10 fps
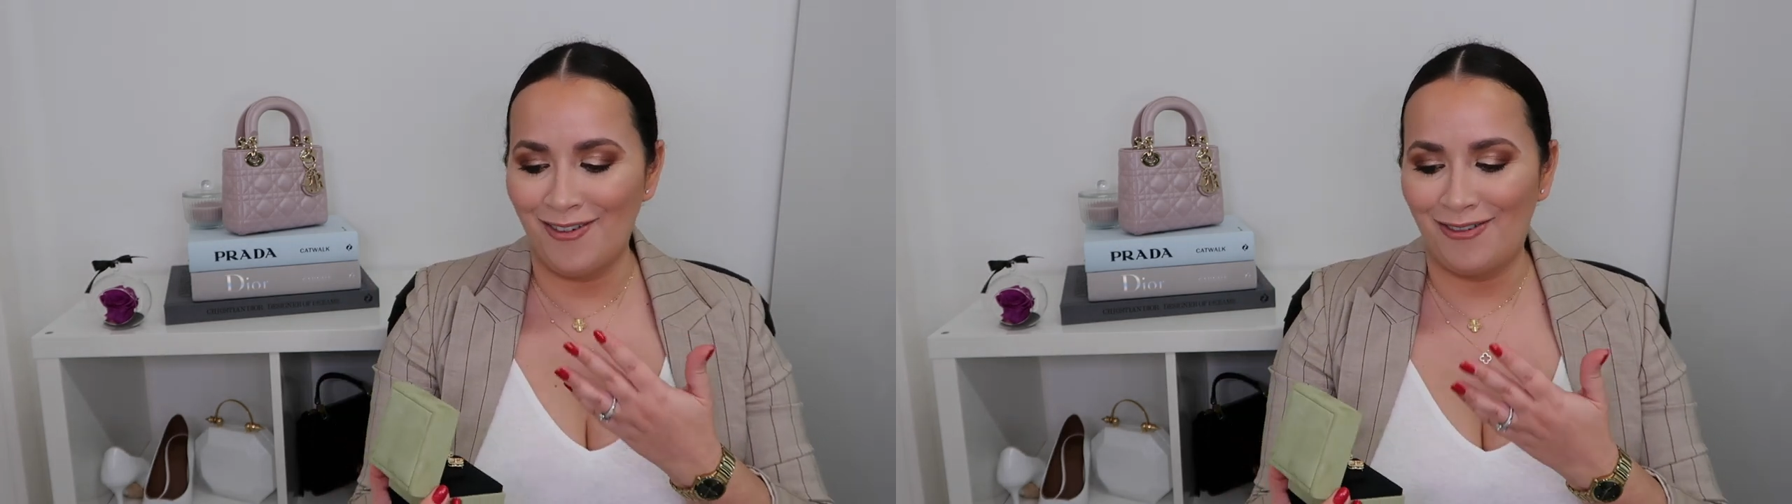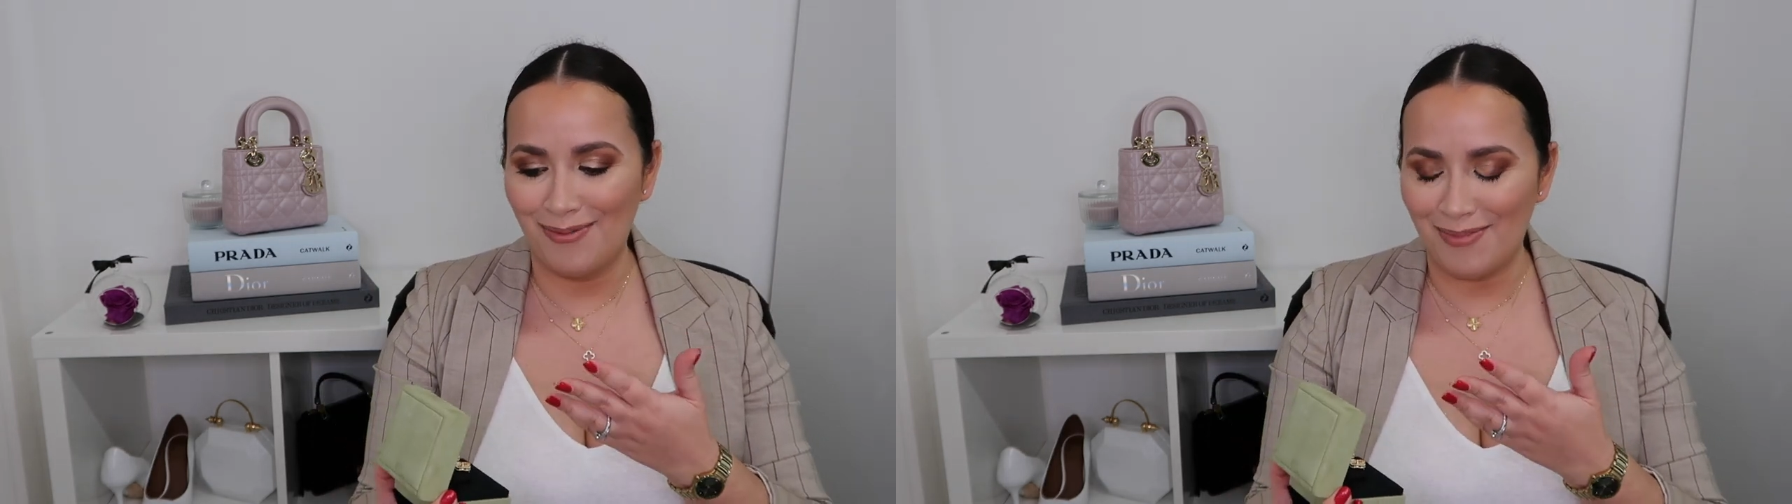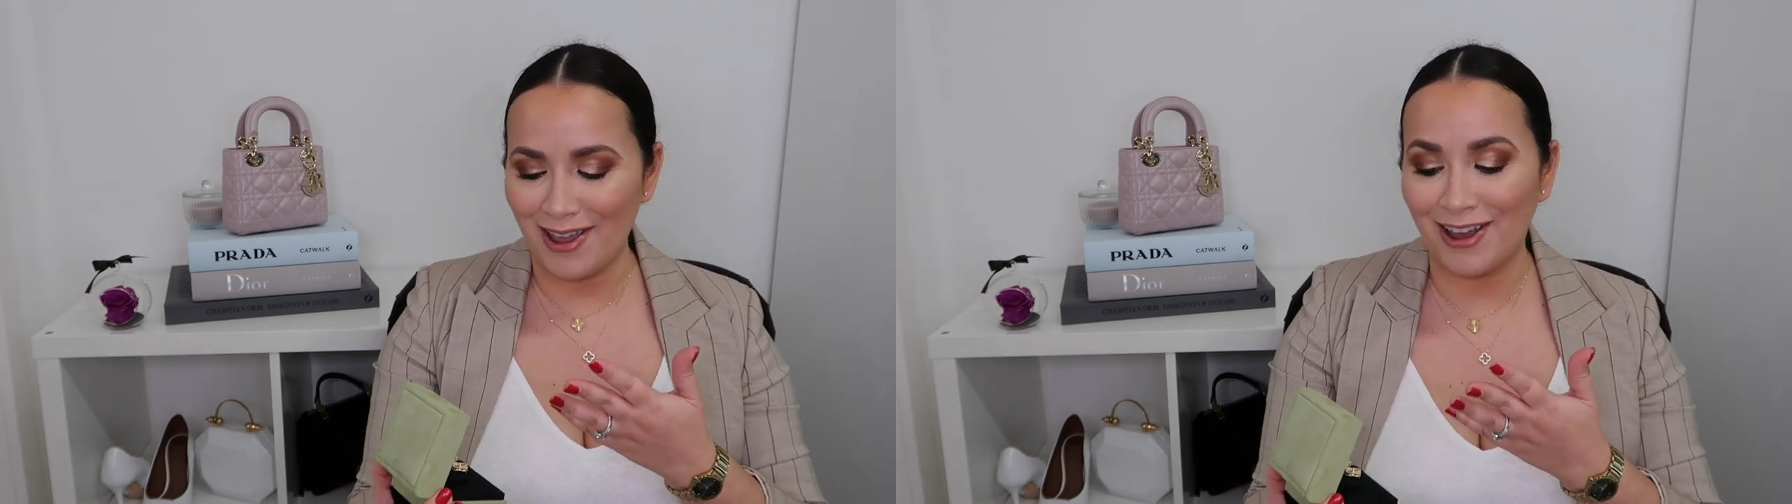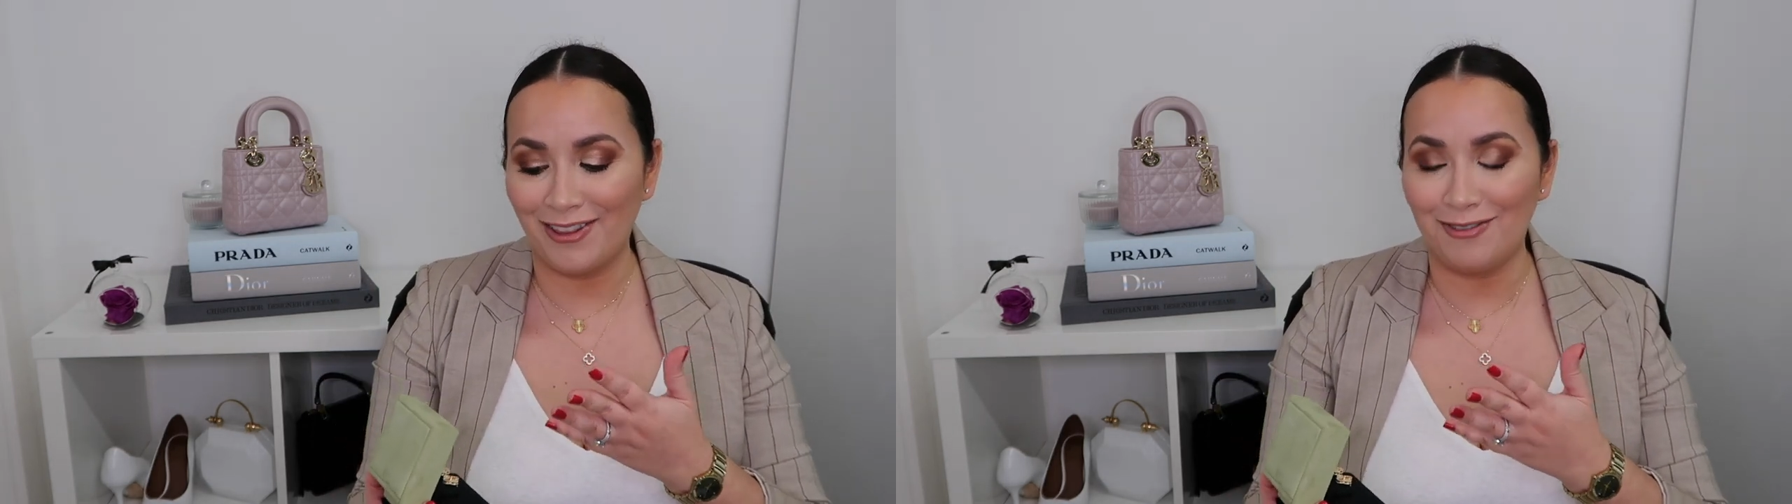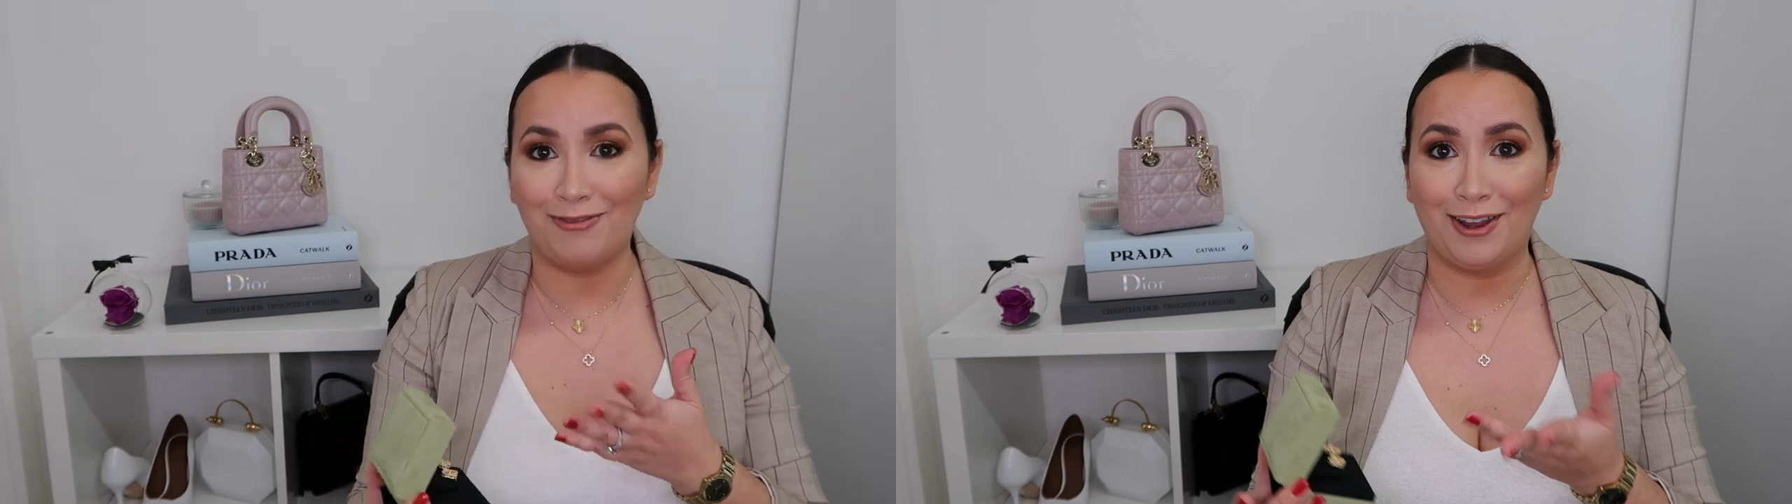from my
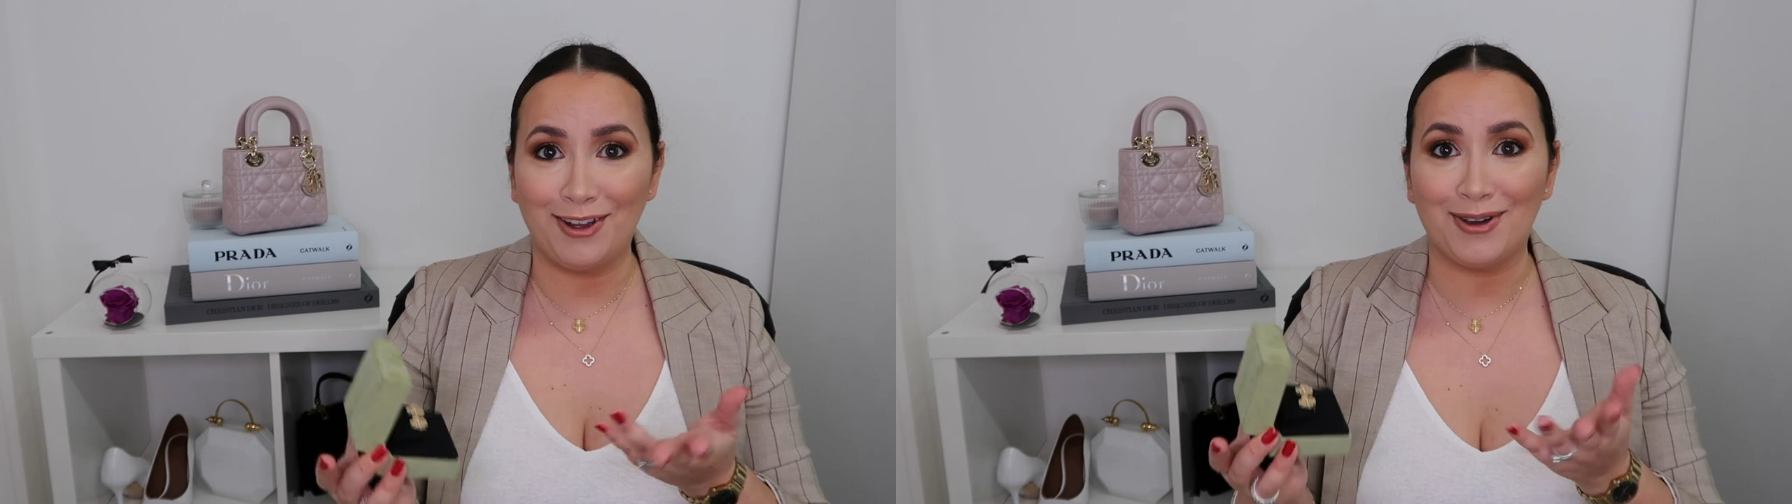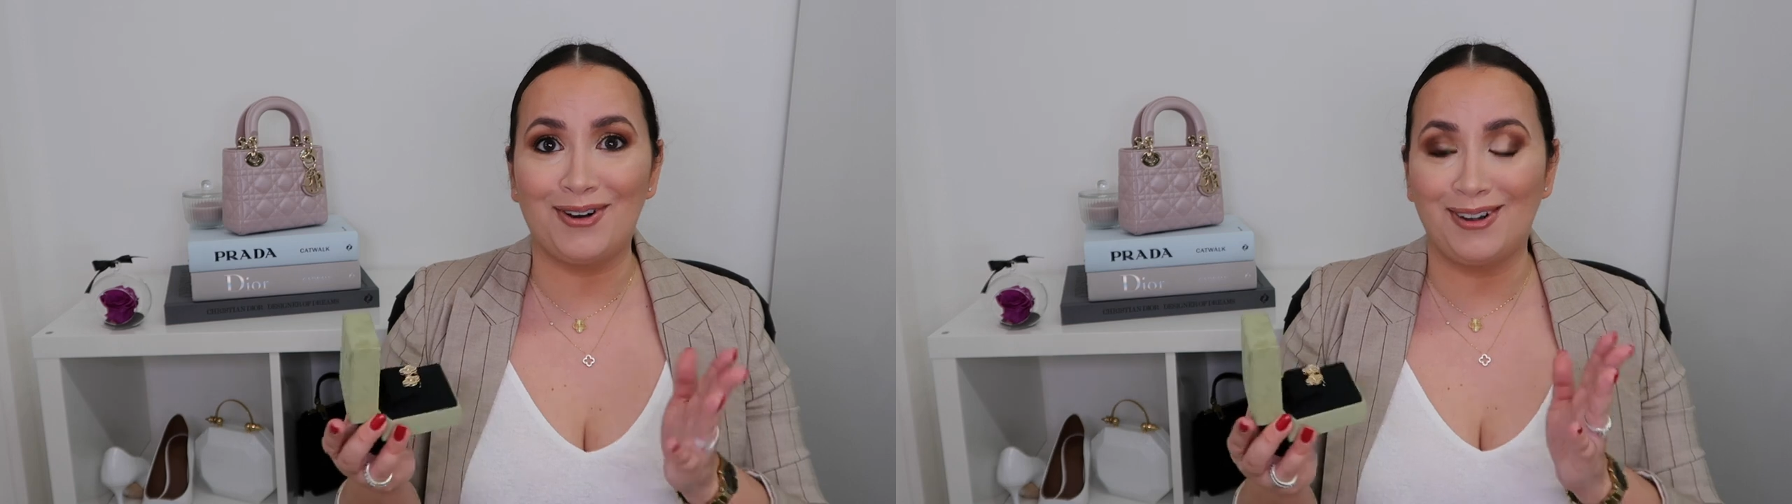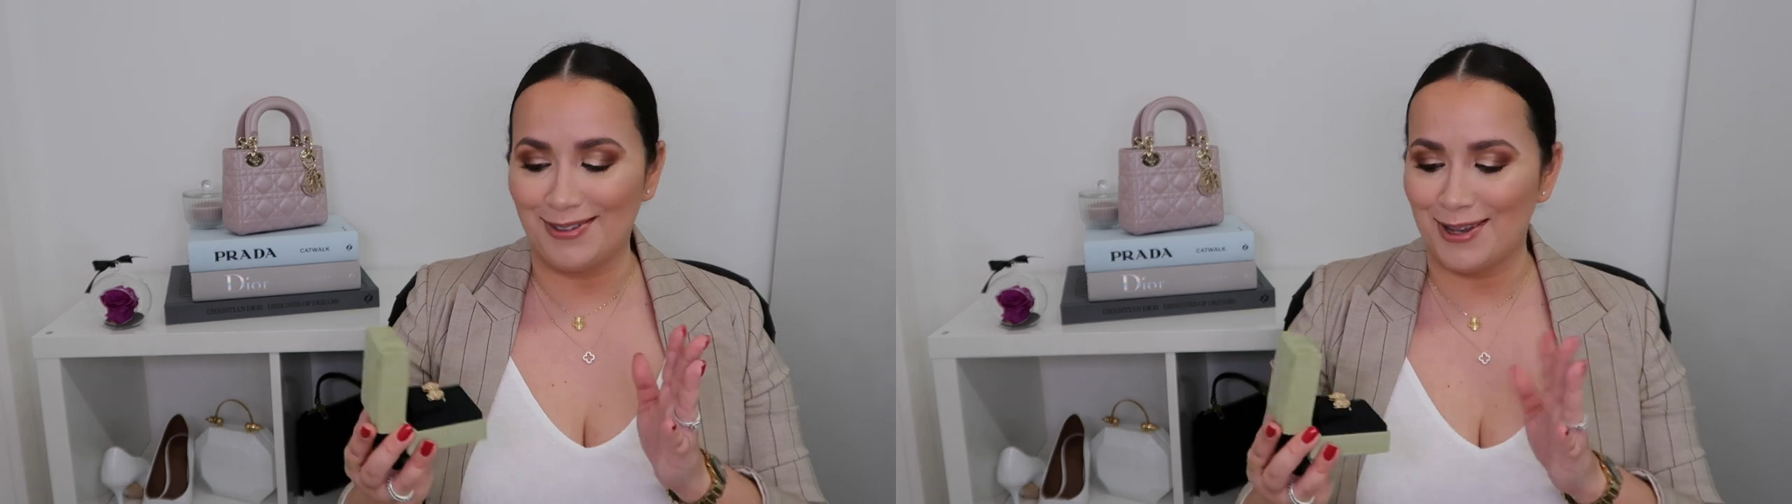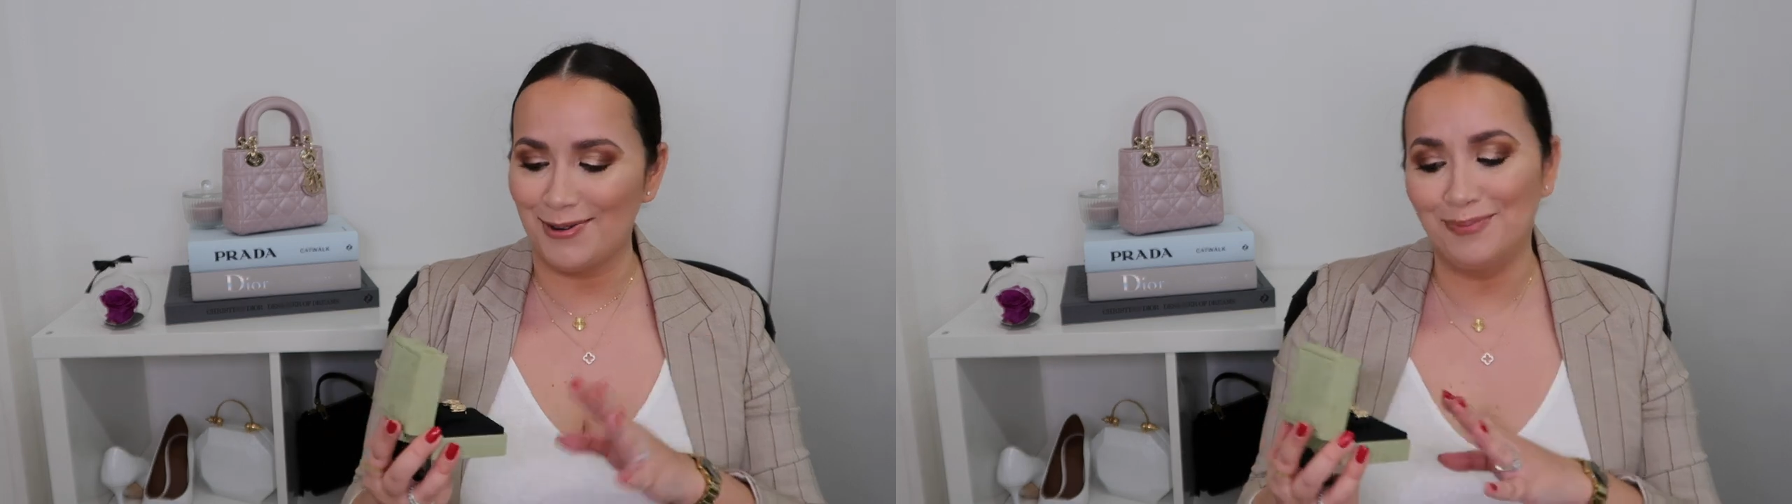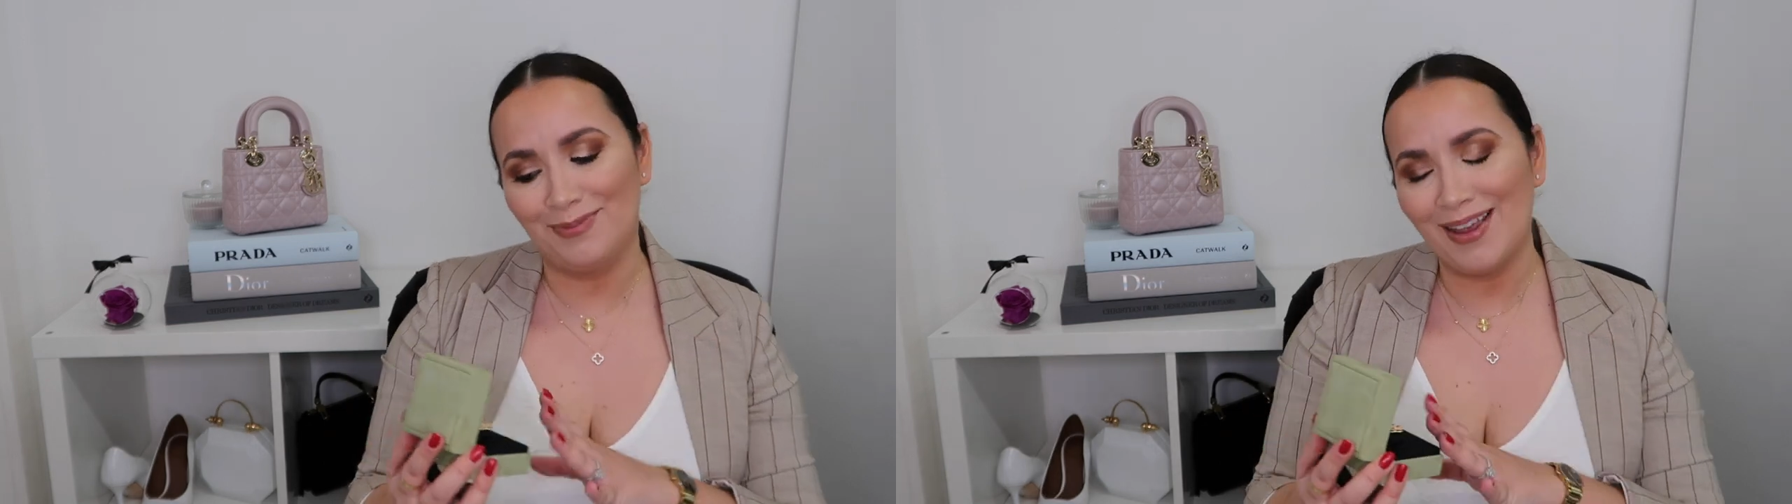other video,
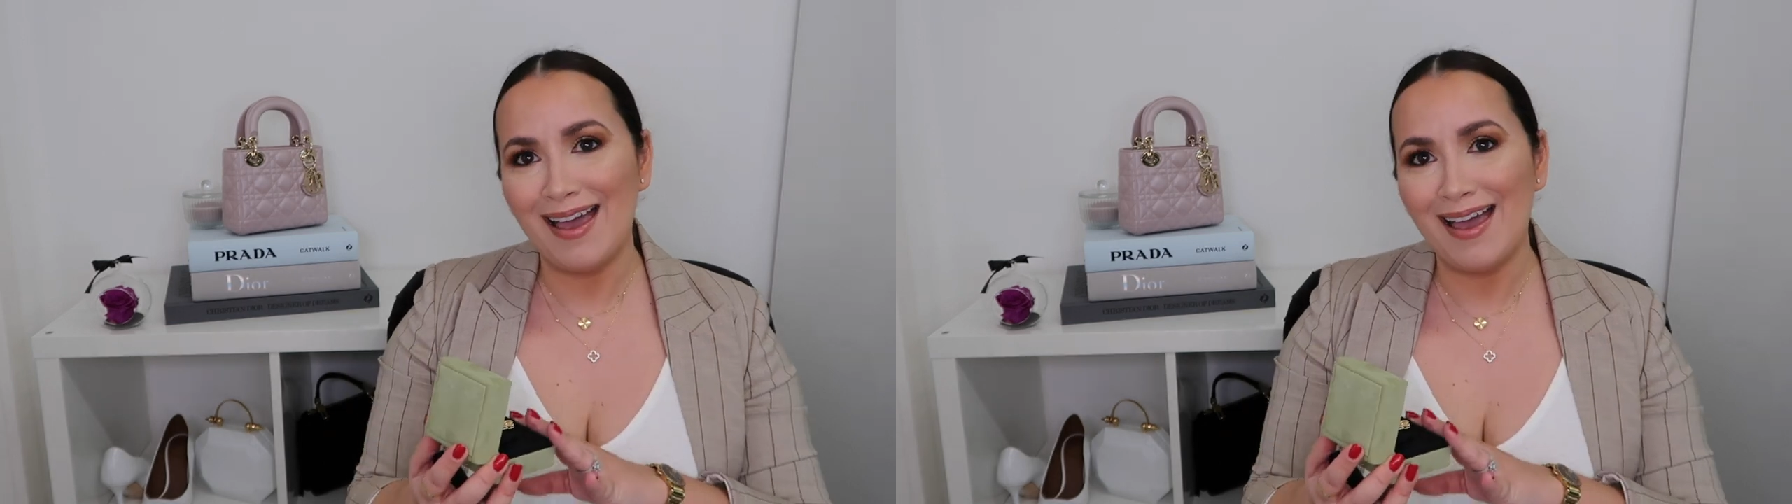although